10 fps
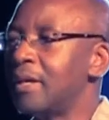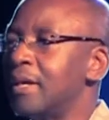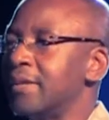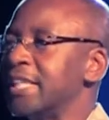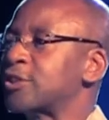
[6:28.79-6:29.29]

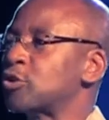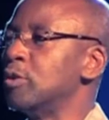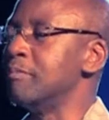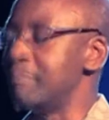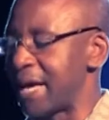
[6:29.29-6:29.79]
This
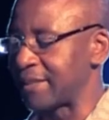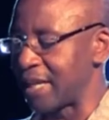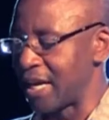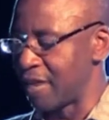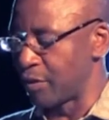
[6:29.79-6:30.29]
group met
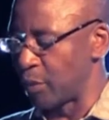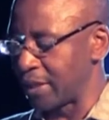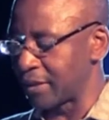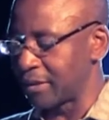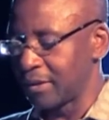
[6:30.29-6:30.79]
every
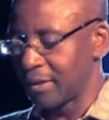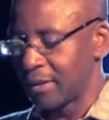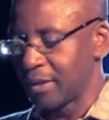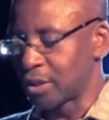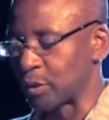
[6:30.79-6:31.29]
week
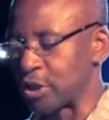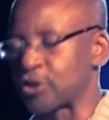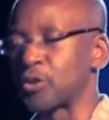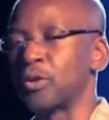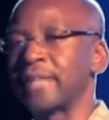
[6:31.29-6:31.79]
to
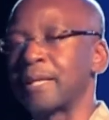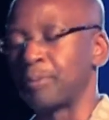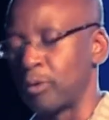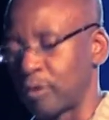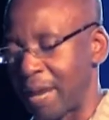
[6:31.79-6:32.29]
ensure that
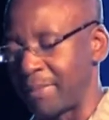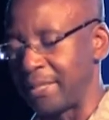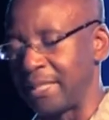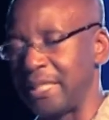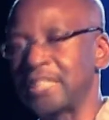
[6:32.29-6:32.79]

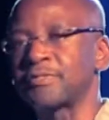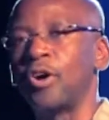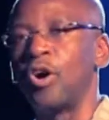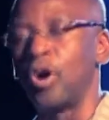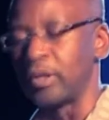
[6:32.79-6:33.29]
programming needs
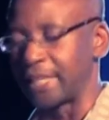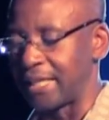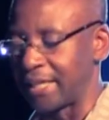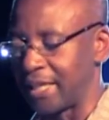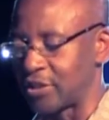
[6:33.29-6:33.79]
for all
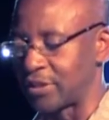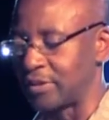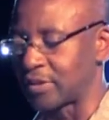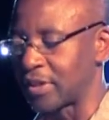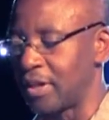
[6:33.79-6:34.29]

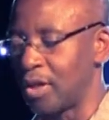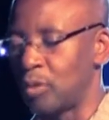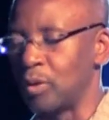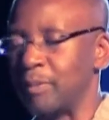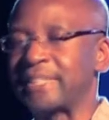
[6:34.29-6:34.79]
delegations
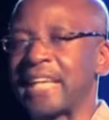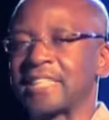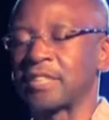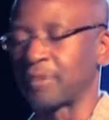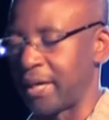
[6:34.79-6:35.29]
would be
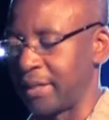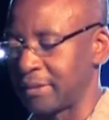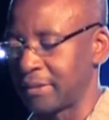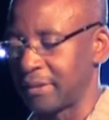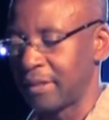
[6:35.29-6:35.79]
satisfied,
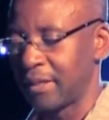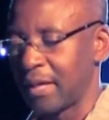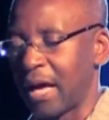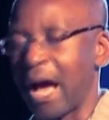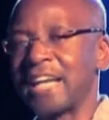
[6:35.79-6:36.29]

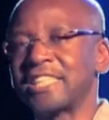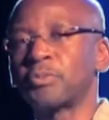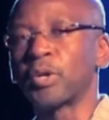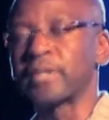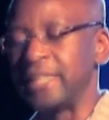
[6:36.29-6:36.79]
as
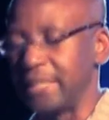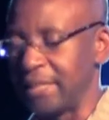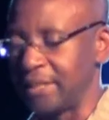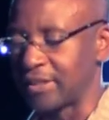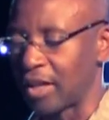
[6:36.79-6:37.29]
were the
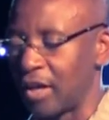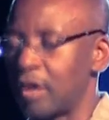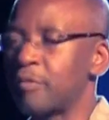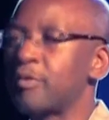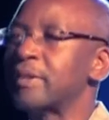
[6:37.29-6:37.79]
needs
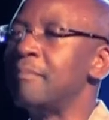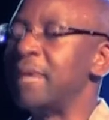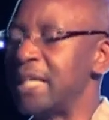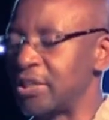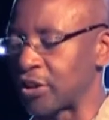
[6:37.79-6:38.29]
for the
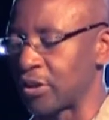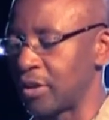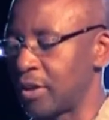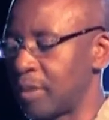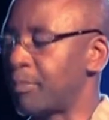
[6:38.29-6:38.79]
major
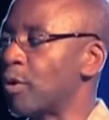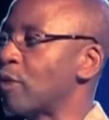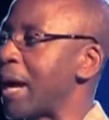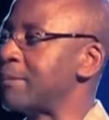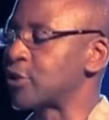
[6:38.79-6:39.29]

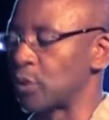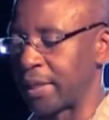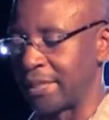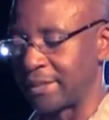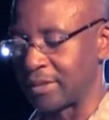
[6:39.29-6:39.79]
program
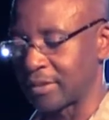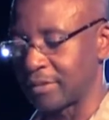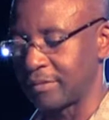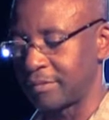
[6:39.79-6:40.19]
showcases.